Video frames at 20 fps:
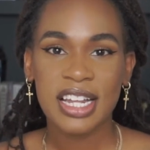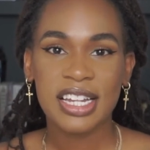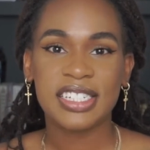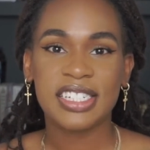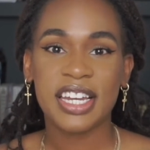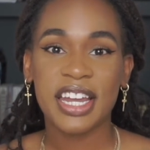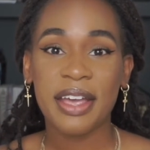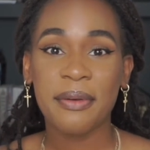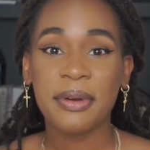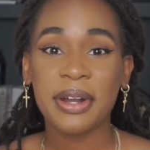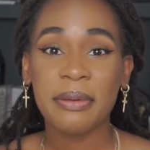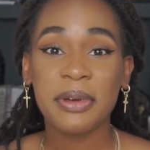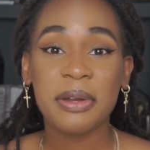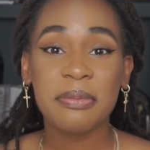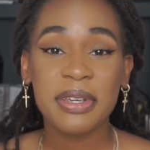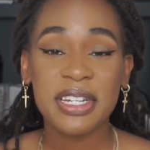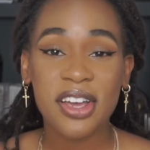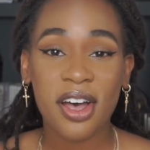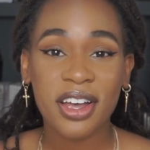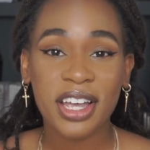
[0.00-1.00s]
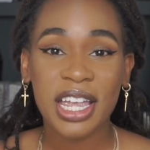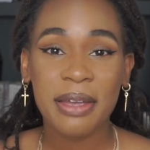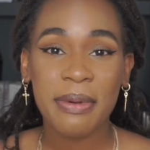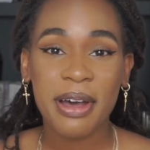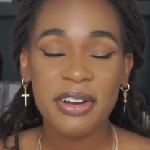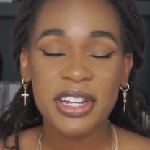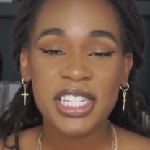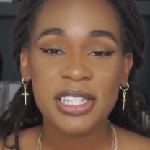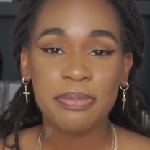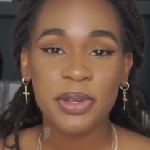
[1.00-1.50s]
Today, what I'm going to be talking
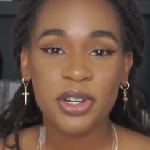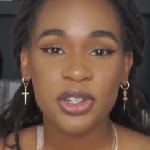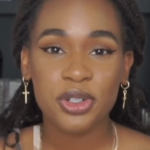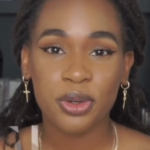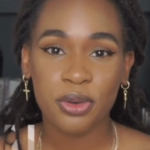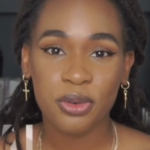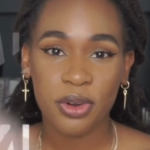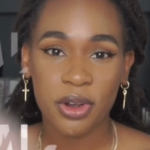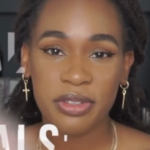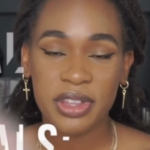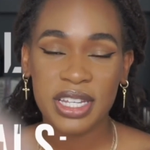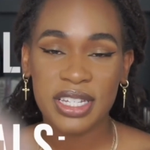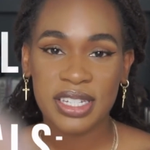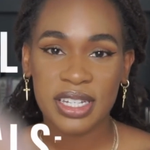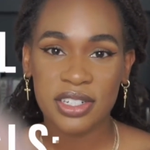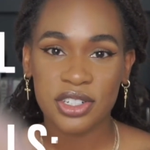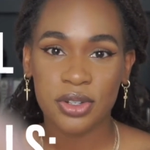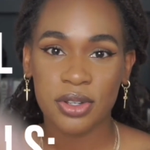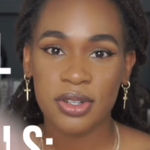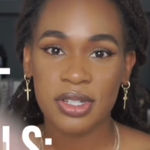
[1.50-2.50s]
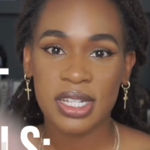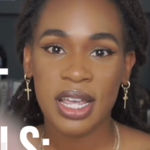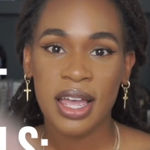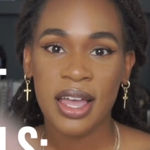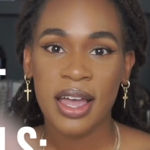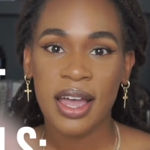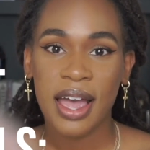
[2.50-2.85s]
about is spiritual growth essentials,